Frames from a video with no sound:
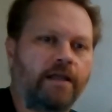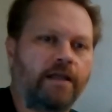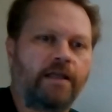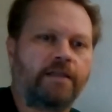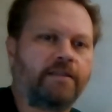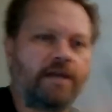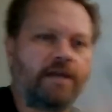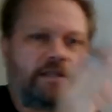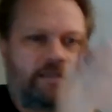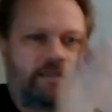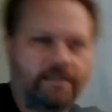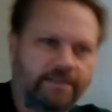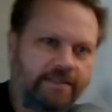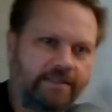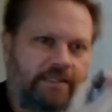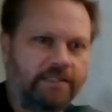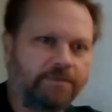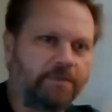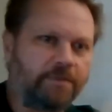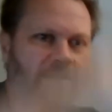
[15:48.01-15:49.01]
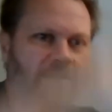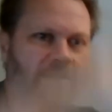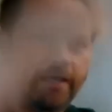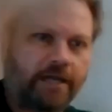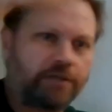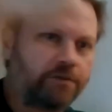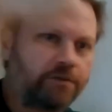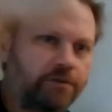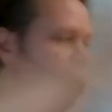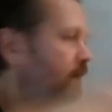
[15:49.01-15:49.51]
I, not the seats, but the
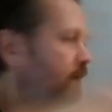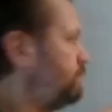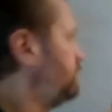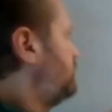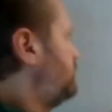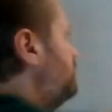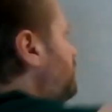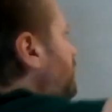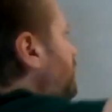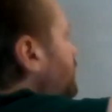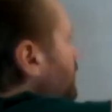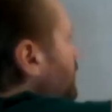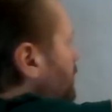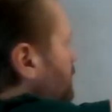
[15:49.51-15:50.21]
actual type of seat. I like